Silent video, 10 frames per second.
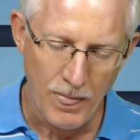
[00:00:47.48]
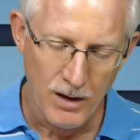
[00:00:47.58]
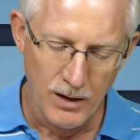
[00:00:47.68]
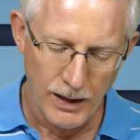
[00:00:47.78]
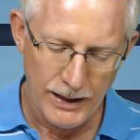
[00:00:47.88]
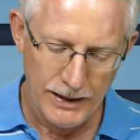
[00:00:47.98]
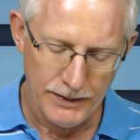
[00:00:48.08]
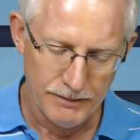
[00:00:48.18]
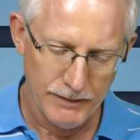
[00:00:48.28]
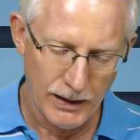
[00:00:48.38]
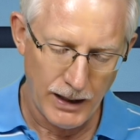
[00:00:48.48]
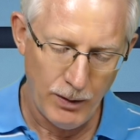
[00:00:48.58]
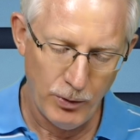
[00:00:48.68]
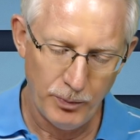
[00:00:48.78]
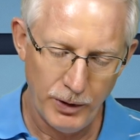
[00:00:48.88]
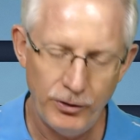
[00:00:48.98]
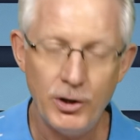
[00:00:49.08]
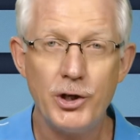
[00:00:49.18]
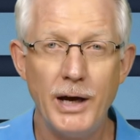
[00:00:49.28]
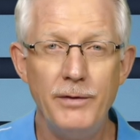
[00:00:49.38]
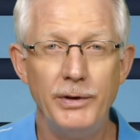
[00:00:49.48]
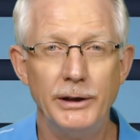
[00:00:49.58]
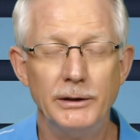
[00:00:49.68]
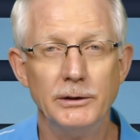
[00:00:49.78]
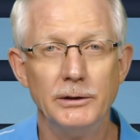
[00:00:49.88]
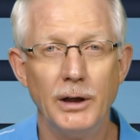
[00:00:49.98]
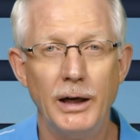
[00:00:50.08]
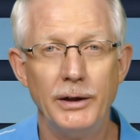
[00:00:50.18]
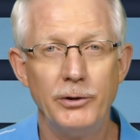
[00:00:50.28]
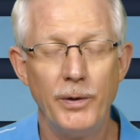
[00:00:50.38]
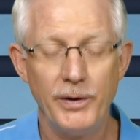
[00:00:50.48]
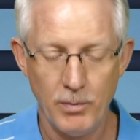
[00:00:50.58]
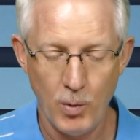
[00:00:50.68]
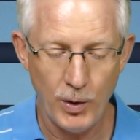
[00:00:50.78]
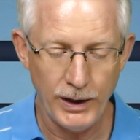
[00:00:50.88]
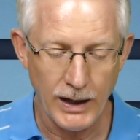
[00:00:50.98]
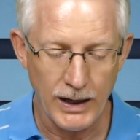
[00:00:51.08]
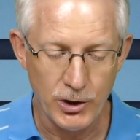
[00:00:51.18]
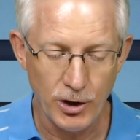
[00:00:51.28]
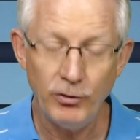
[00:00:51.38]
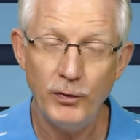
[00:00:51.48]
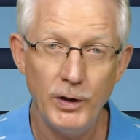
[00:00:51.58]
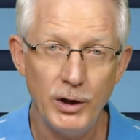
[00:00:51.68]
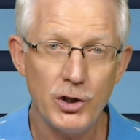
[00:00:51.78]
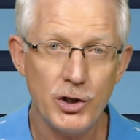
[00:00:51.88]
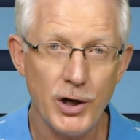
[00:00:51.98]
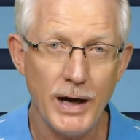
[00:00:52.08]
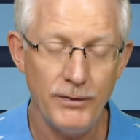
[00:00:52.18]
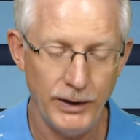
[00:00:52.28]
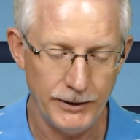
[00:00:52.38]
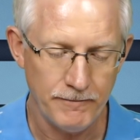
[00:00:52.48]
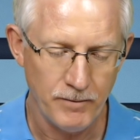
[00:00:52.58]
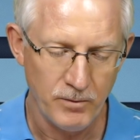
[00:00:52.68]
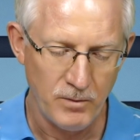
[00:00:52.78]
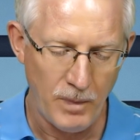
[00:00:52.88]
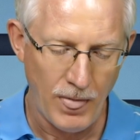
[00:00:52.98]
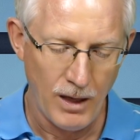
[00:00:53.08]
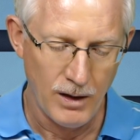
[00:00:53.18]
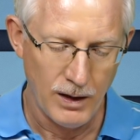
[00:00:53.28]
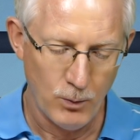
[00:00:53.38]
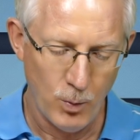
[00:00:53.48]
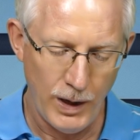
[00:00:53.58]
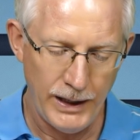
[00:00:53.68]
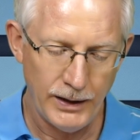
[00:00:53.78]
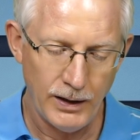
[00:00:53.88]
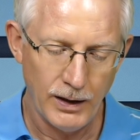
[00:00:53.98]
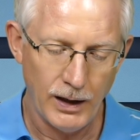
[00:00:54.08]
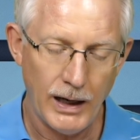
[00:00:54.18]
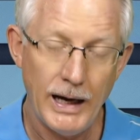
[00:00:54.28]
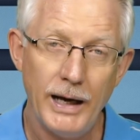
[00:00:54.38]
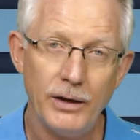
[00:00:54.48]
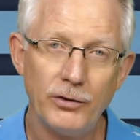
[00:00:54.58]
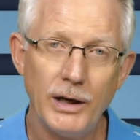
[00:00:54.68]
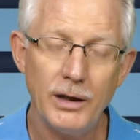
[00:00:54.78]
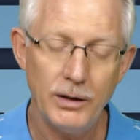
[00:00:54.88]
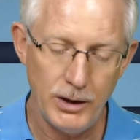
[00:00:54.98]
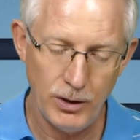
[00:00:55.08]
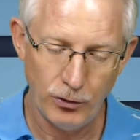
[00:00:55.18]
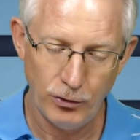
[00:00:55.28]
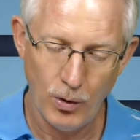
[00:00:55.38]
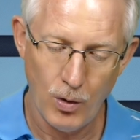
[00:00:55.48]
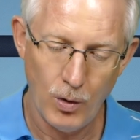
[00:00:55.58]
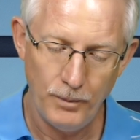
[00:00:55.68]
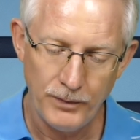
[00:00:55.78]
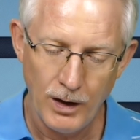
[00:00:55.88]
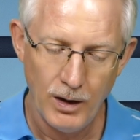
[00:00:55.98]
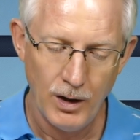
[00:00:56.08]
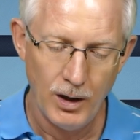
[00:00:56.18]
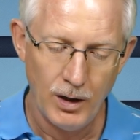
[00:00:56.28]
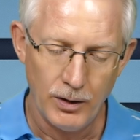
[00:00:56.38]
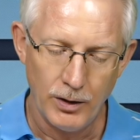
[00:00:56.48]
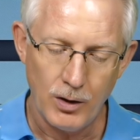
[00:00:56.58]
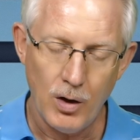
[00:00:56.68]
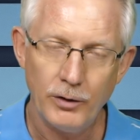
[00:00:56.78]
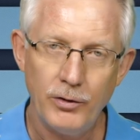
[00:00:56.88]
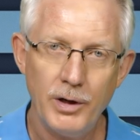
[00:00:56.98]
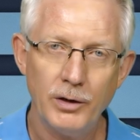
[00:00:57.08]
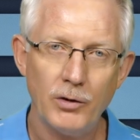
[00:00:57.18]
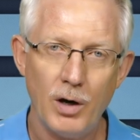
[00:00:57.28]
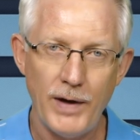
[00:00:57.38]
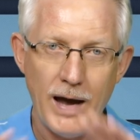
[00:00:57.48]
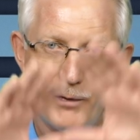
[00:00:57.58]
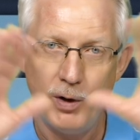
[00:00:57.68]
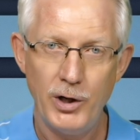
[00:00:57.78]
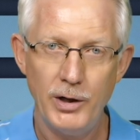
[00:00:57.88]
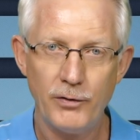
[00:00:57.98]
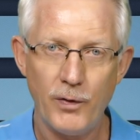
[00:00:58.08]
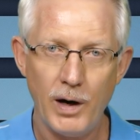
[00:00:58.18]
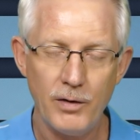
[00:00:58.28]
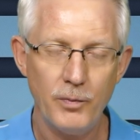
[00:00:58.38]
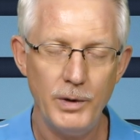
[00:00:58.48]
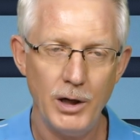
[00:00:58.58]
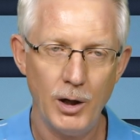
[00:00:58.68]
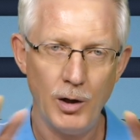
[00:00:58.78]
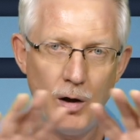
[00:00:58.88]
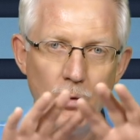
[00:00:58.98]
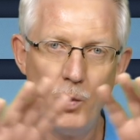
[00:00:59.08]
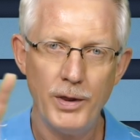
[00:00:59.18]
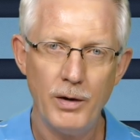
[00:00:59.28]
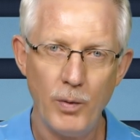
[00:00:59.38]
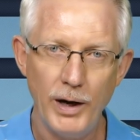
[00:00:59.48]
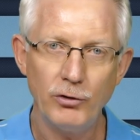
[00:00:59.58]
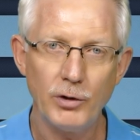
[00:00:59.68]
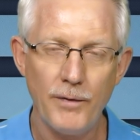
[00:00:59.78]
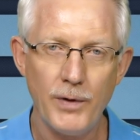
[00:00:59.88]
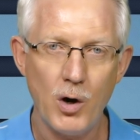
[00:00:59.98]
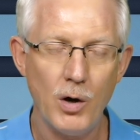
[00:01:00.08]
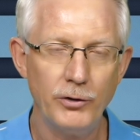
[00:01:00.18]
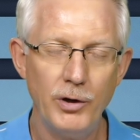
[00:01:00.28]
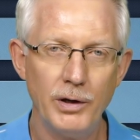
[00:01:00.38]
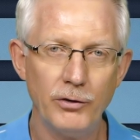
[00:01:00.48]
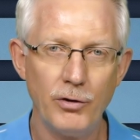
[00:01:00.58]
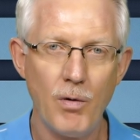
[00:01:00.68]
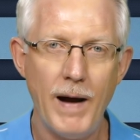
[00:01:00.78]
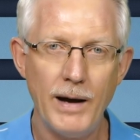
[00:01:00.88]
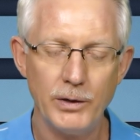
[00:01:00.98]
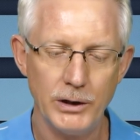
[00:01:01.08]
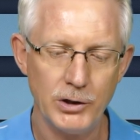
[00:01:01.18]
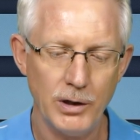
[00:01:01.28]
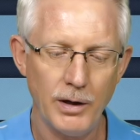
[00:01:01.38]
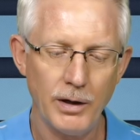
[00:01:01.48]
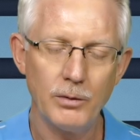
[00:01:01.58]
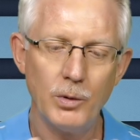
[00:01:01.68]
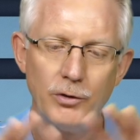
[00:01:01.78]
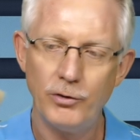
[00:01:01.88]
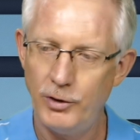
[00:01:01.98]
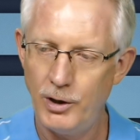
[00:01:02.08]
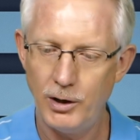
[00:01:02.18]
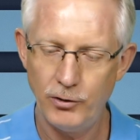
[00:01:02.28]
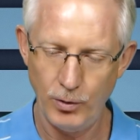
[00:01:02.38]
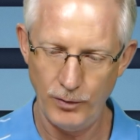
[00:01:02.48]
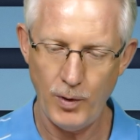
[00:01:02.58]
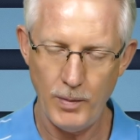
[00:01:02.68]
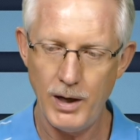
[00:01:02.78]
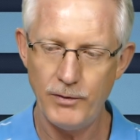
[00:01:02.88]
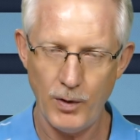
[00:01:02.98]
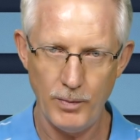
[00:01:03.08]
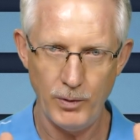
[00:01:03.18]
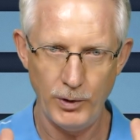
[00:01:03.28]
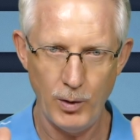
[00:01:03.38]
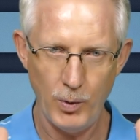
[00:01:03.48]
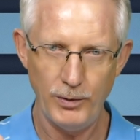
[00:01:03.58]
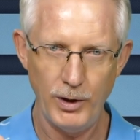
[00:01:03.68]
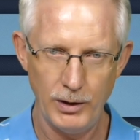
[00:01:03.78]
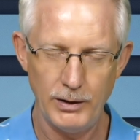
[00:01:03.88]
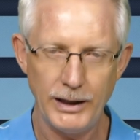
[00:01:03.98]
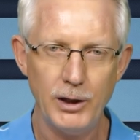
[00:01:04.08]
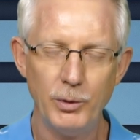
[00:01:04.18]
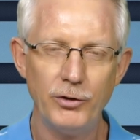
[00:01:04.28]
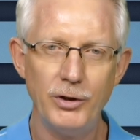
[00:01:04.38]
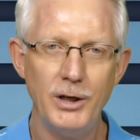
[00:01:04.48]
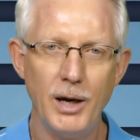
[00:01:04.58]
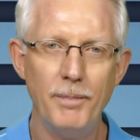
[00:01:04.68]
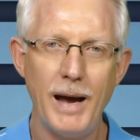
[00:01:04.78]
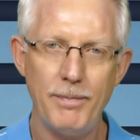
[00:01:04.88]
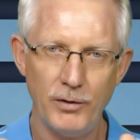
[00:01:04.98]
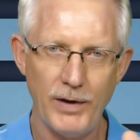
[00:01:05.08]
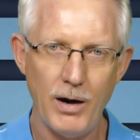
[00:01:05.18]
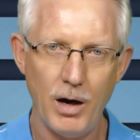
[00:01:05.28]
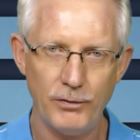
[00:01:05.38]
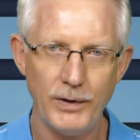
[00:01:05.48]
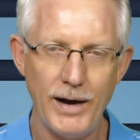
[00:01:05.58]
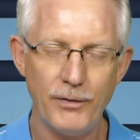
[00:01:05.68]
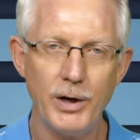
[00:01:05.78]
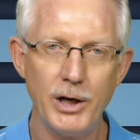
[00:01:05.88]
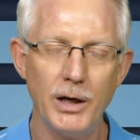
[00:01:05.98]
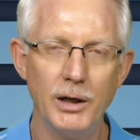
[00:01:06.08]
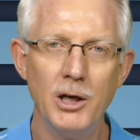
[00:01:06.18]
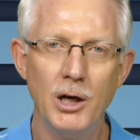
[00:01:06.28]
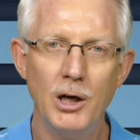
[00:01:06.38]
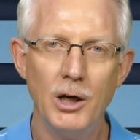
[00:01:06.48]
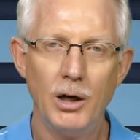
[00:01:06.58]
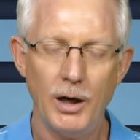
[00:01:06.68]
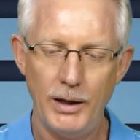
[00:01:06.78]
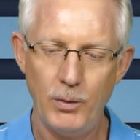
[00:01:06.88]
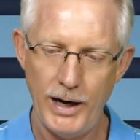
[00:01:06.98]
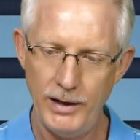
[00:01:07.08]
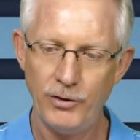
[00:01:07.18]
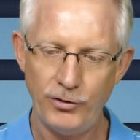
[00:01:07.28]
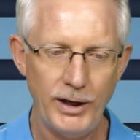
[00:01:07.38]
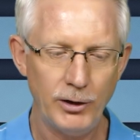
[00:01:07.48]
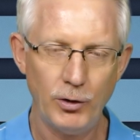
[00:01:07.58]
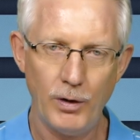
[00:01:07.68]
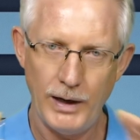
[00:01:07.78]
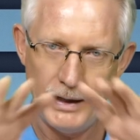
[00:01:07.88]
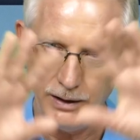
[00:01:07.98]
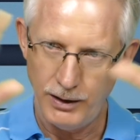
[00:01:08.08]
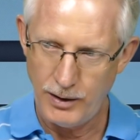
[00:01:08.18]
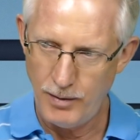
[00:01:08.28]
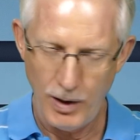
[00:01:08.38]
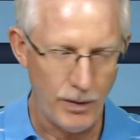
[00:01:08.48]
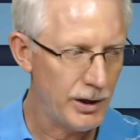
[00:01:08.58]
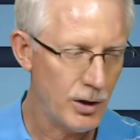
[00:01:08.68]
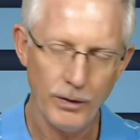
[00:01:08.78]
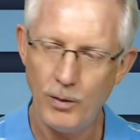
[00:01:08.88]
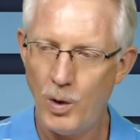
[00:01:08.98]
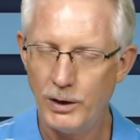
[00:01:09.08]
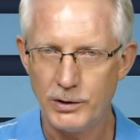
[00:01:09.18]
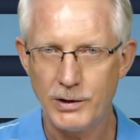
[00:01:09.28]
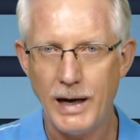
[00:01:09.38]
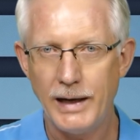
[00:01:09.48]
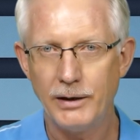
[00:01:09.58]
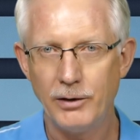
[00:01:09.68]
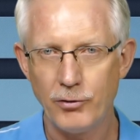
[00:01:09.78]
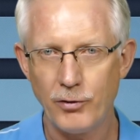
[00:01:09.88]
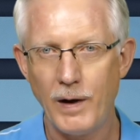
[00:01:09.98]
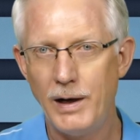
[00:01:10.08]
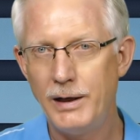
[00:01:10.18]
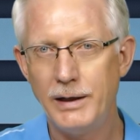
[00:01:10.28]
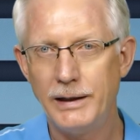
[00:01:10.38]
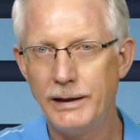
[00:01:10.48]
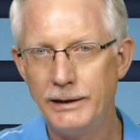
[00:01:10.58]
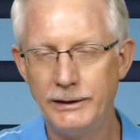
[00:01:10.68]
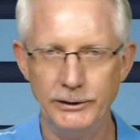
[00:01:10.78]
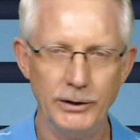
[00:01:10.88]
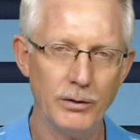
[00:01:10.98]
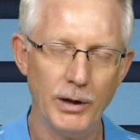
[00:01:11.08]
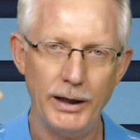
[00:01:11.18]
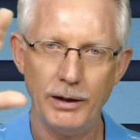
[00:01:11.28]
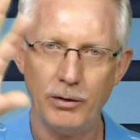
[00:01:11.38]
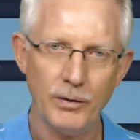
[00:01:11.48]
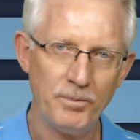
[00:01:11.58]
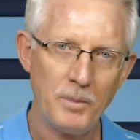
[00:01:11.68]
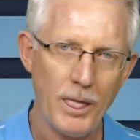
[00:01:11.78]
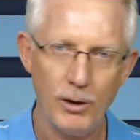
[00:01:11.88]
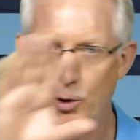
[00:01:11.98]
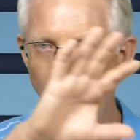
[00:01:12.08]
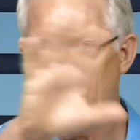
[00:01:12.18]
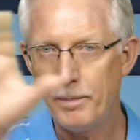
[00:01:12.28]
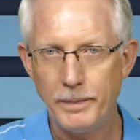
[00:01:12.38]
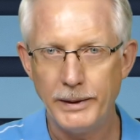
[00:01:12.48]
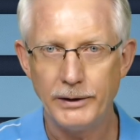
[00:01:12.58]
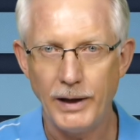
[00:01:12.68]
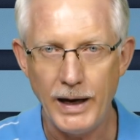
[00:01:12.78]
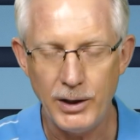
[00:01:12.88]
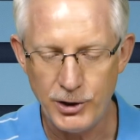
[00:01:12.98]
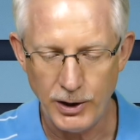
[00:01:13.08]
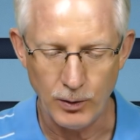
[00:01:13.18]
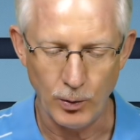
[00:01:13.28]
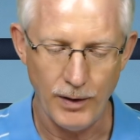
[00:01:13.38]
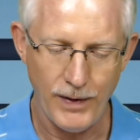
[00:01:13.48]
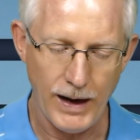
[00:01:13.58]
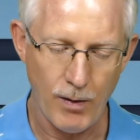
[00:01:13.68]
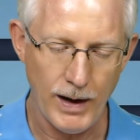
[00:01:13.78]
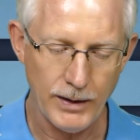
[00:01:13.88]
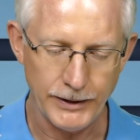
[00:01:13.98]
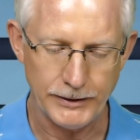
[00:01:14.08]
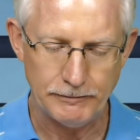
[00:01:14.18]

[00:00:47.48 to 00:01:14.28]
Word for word: Uh, I was busy shaving uh, during the morning and I just finished shaving when I suddenly saw the continent of Africa in front of me, along with the rest of the continents around it. So, in words, you know, it's sort of from a from you know, we, like you would see a map of of Africa uh, in the center, and then America on the one side, and Australia, and, and Europe, and Asia, and all of that around it.